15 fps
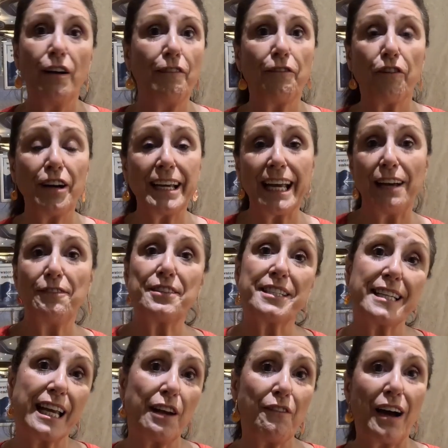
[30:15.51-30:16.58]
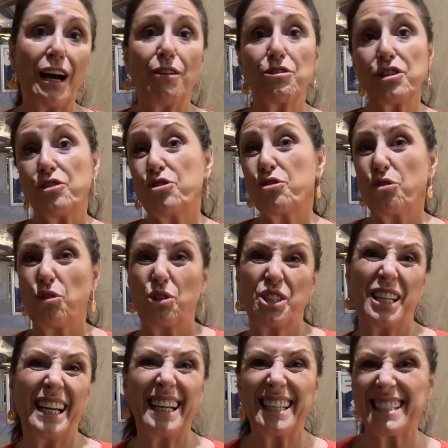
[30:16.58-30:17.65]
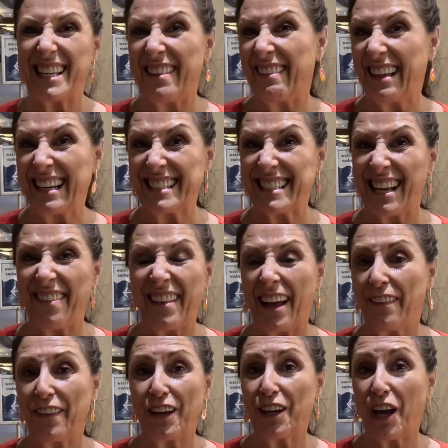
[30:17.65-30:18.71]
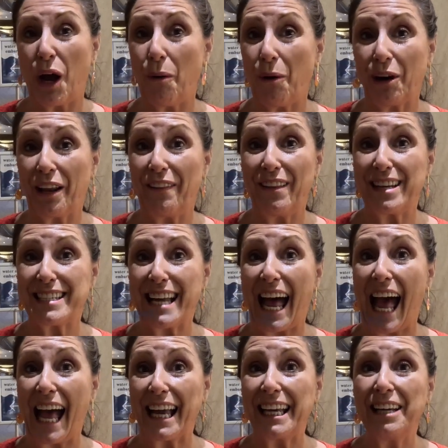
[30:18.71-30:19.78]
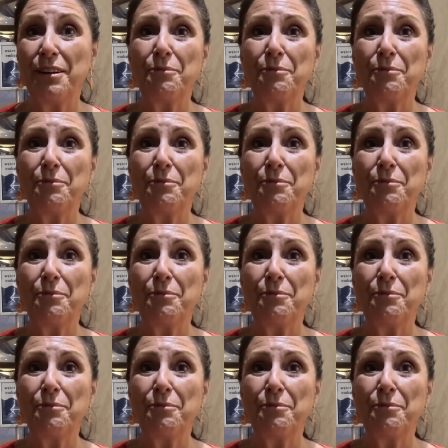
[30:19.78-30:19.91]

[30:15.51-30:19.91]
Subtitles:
free gifts to give out and draw tickets and things like that that go on in the day.